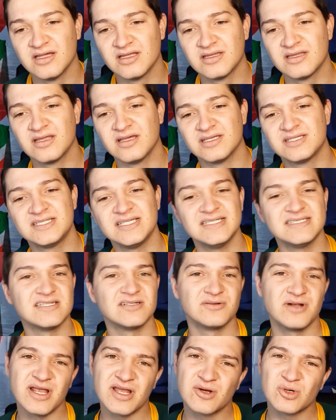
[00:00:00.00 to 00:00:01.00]
The
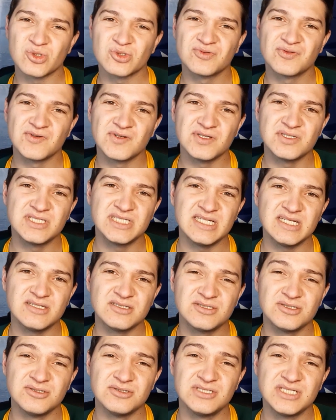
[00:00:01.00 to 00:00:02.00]
season records for the
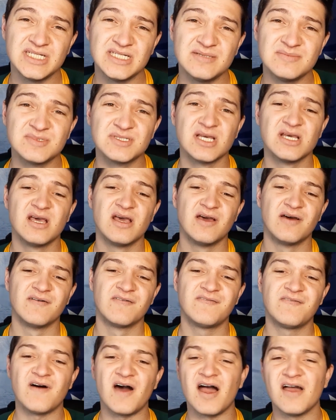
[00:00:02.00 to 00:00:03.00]
two teams,
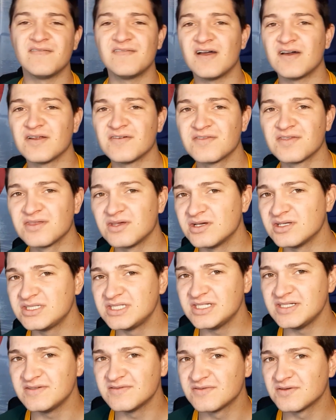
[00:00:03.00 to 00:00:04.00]
5 out of
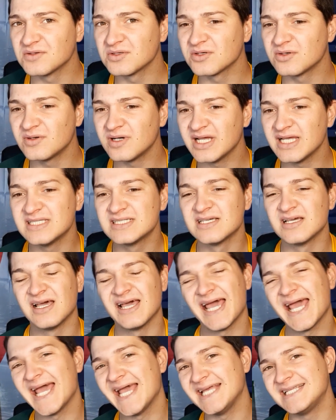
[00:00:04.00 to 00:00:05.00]
13 for the Reds,
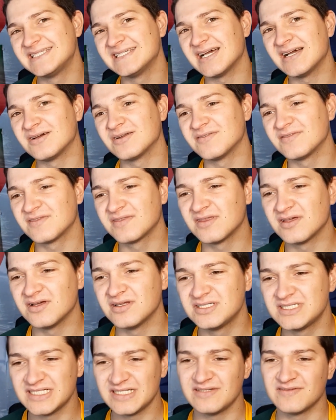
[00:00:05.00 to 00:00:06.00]
8 out of
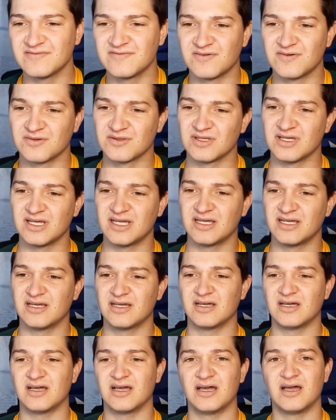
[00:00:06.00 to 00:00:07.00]
13 for
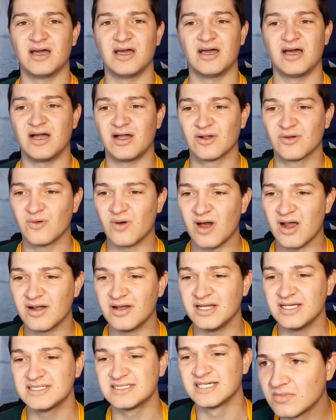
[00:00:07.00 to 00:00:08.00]
the
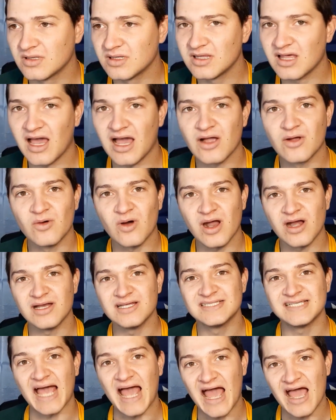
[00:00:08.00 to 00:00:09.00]
Jaguares. The
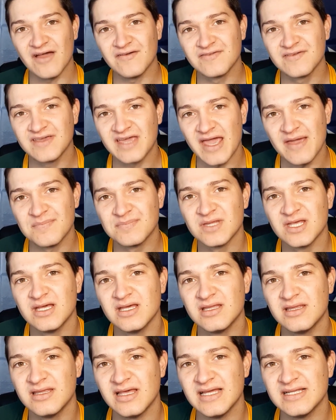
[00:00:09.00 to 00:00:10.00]
Jaguares have kept
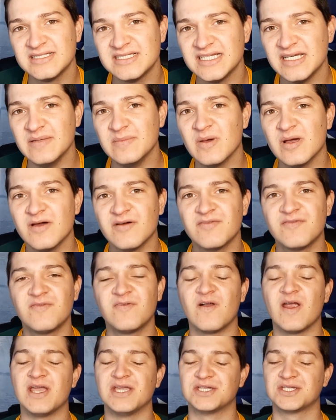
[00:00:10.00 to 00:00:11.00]
their team
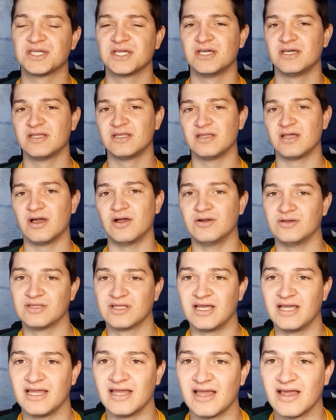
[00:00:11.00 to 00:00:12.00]
fresh though.
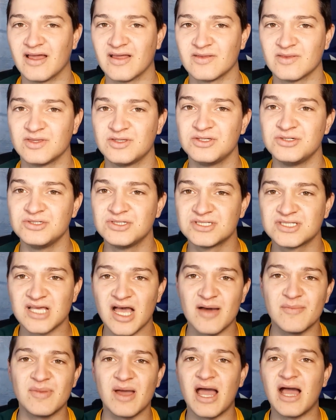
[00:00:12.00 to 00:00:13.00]
They do
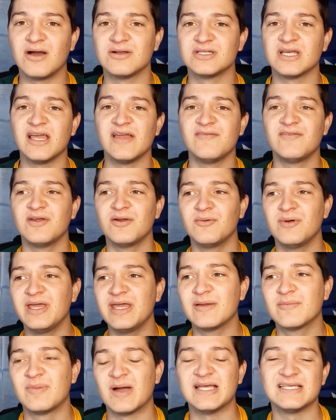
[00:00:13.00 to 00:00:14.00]
sub out every
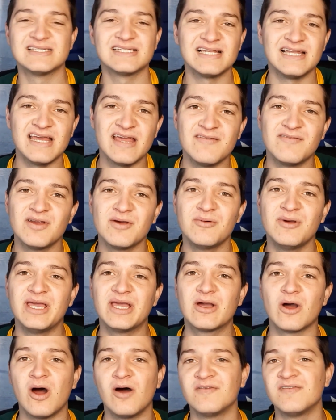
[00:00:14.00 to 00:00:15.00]
week. Basically every
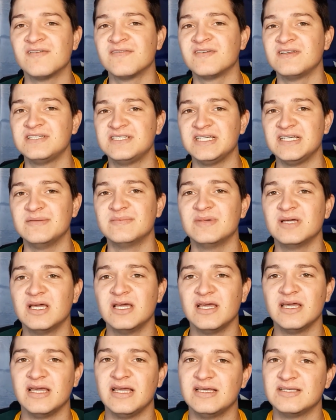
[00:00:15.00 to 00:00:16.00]
week half of the team
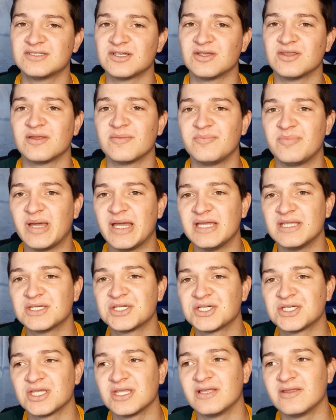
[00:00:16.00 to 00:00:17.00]
is on the
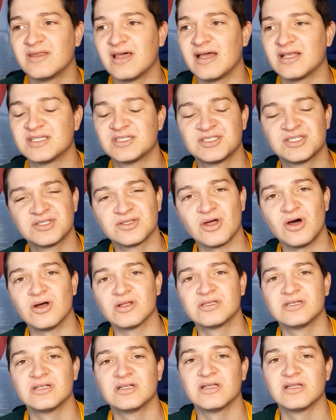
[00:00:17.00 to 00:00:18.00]
bench that
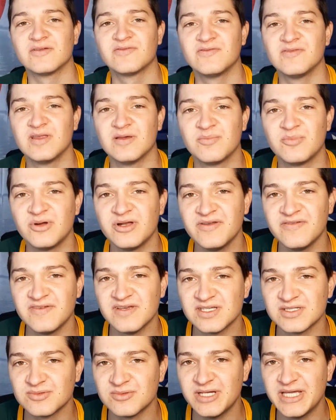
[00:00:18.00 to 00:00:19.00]
started the
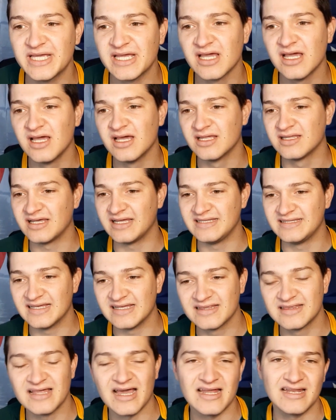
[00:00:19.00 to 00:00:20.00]
previous week. They
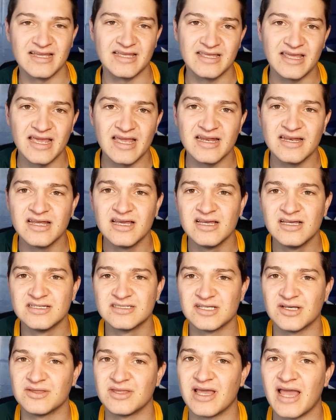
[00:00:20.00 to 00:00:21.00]
did that again,
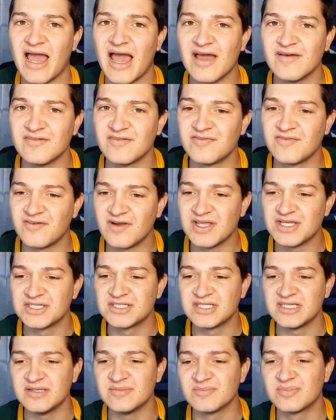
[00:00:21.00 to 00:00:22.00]
so they have a fresh
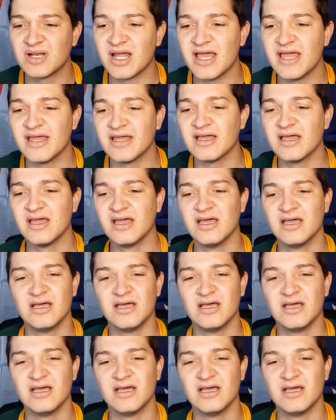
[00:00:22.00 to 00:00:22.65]
team playing.